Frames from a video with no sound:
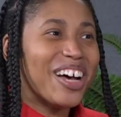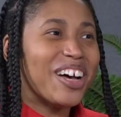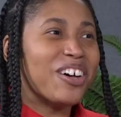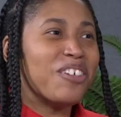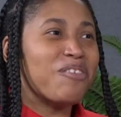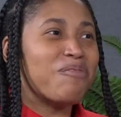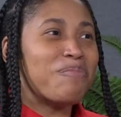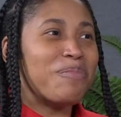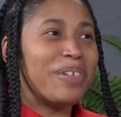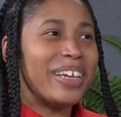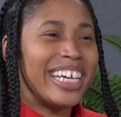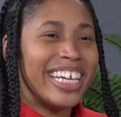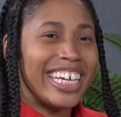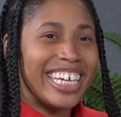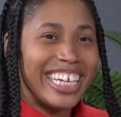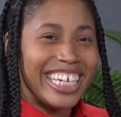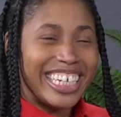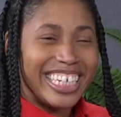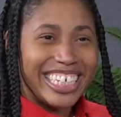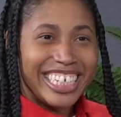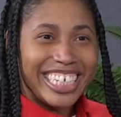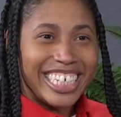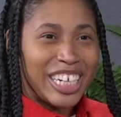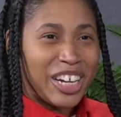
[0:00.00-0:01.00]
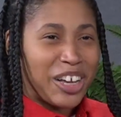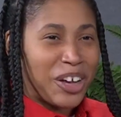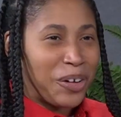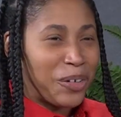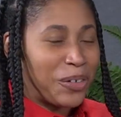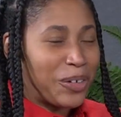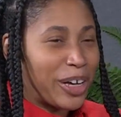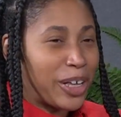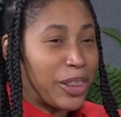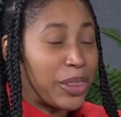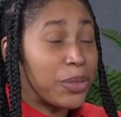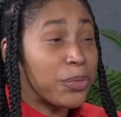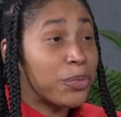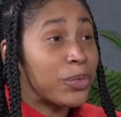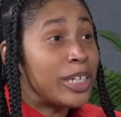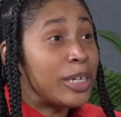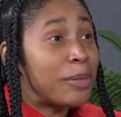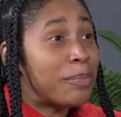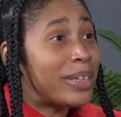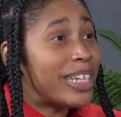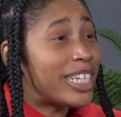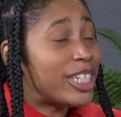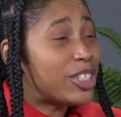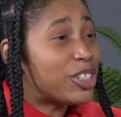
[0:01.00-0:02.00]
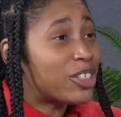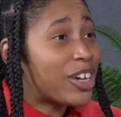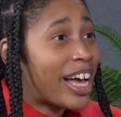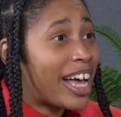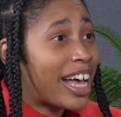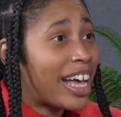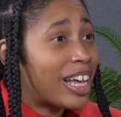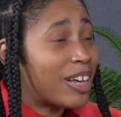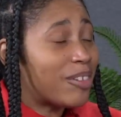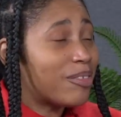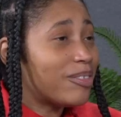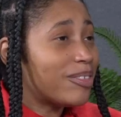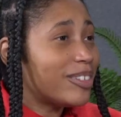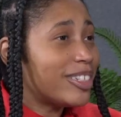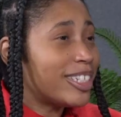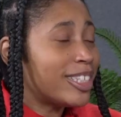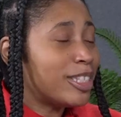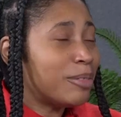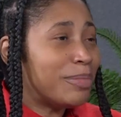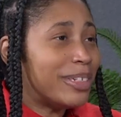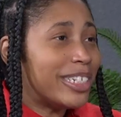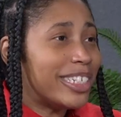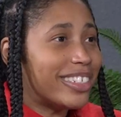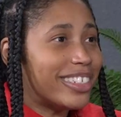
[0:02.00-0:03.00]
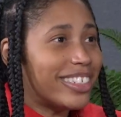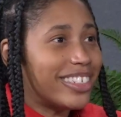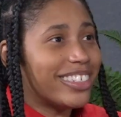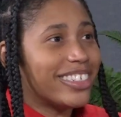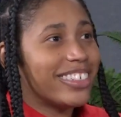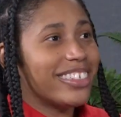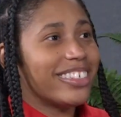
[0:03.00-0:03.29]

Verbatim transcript: of being, you know, a three minute drive to the beach.